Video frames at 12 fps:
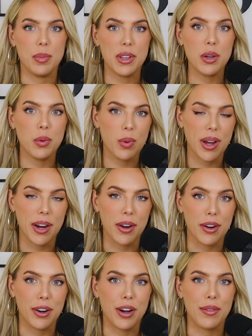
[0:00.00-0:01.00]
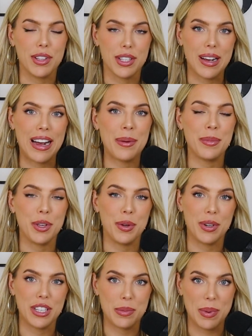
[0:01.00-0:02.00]
be aware of the time that
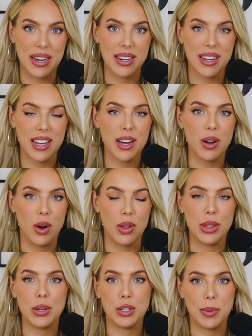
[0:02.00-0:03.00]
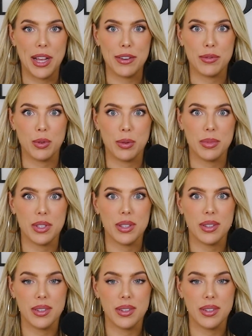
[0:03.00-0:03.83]
you're spending on those platforms.